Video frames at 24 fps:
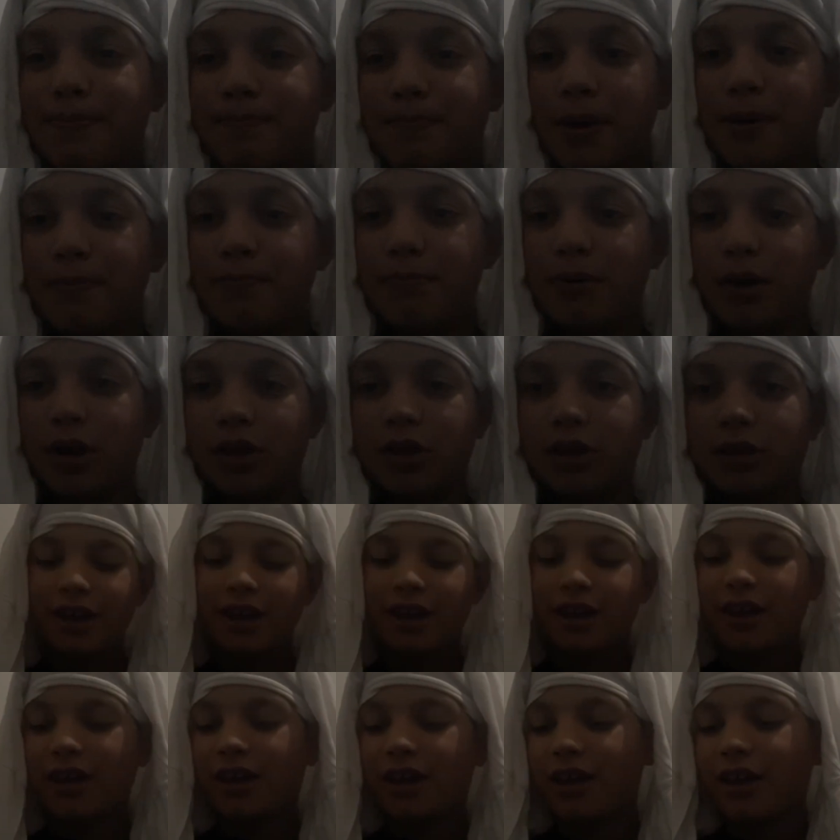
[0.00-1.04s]
people,
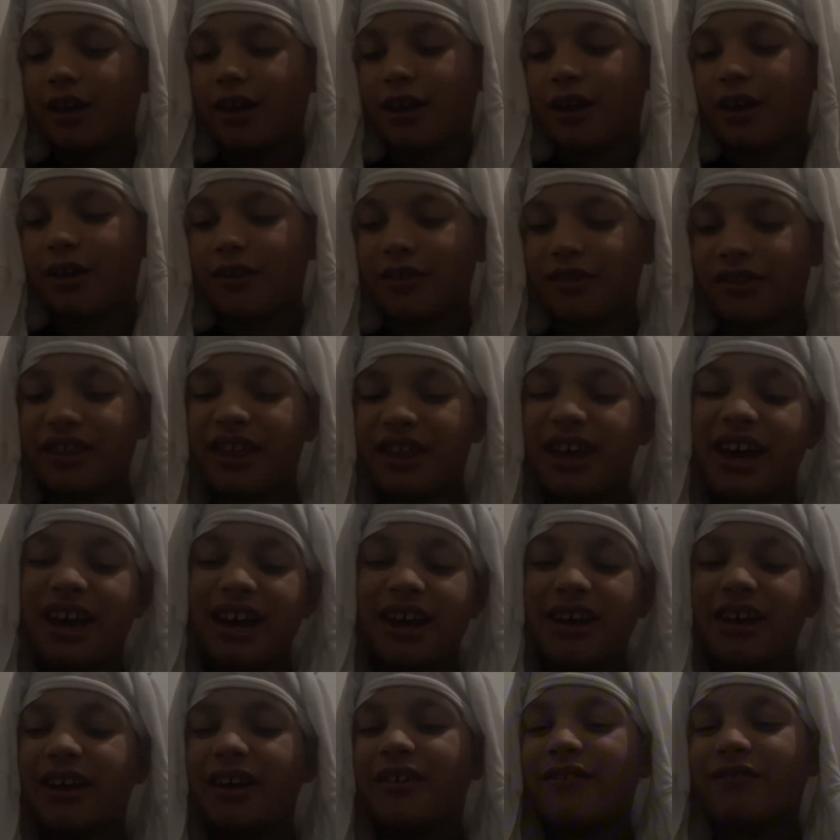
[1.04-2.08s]
uh,
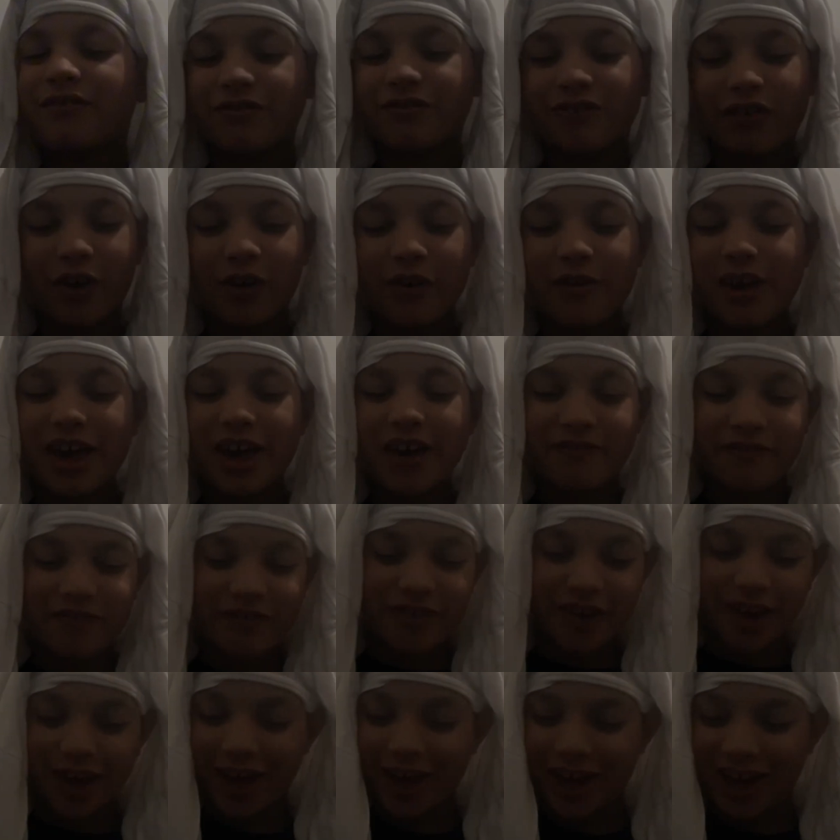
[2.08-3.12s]
they forgive
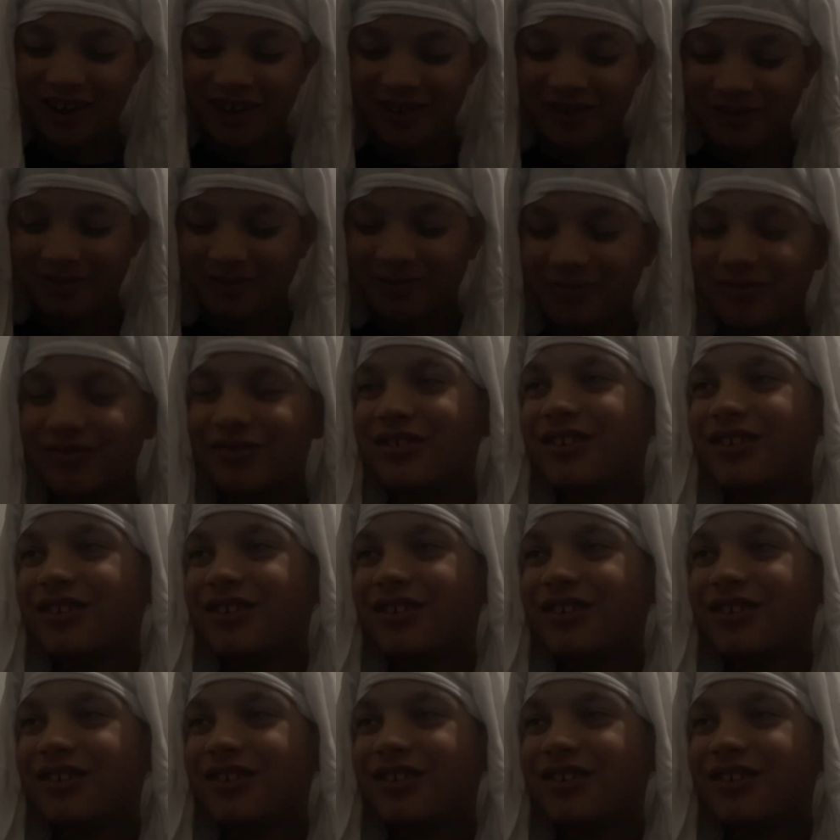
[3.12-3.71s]
him.